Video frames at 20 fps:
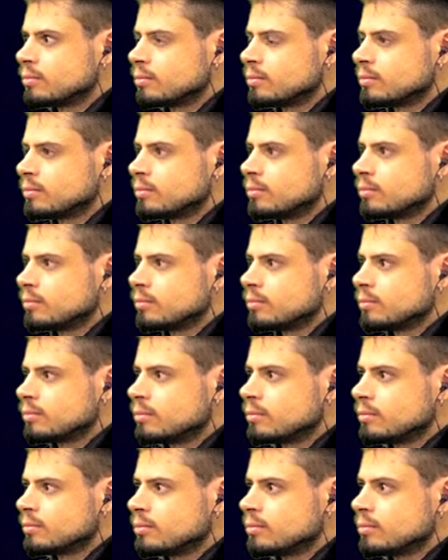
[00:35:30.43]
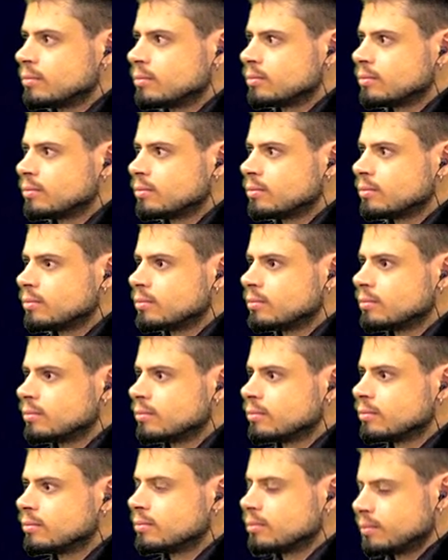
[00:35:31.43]

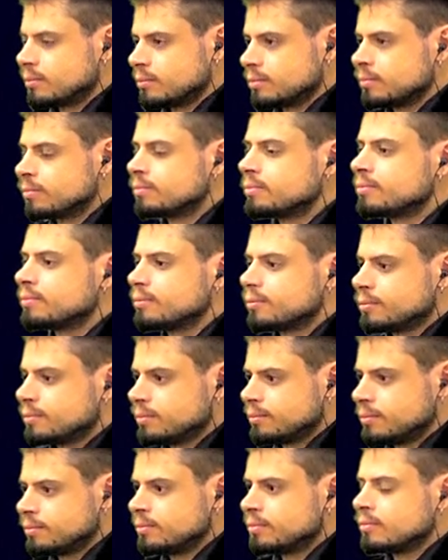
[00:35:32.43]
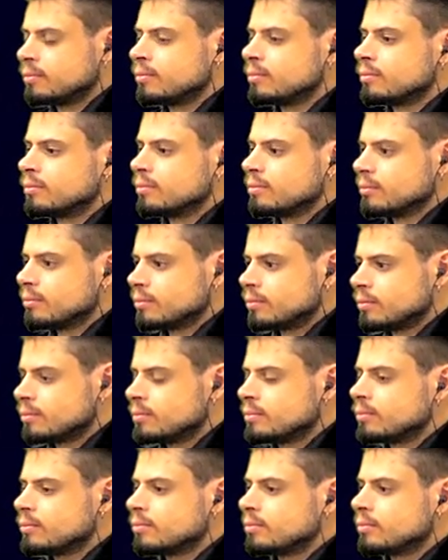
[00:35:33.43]

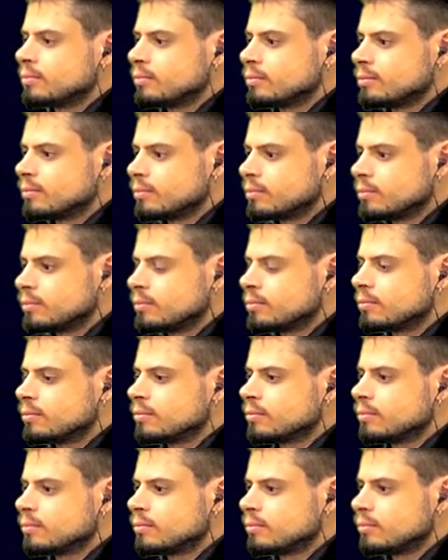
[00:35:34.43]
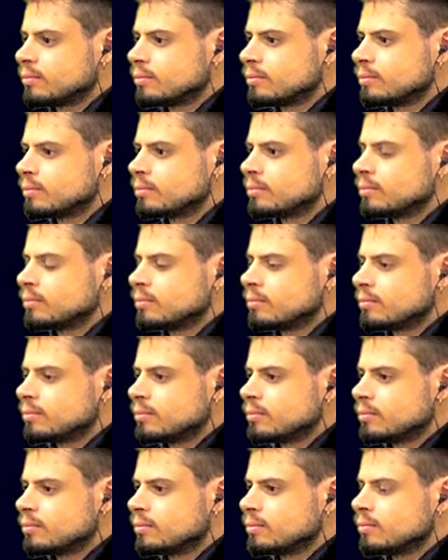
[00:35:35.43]

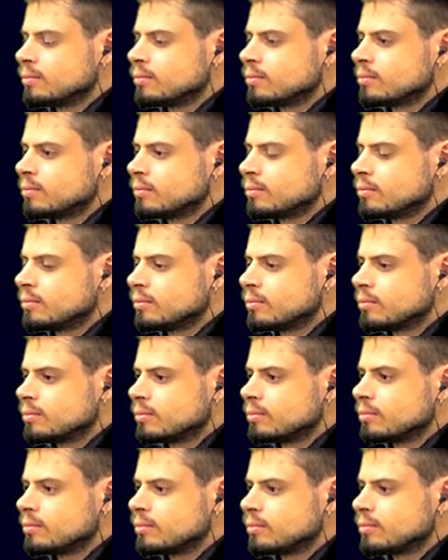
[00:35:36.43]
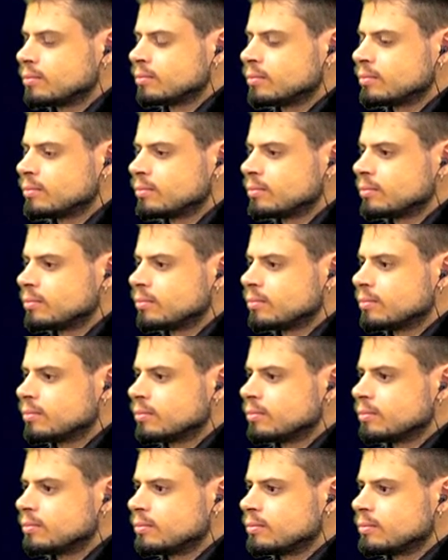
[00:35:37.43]
(not speaking)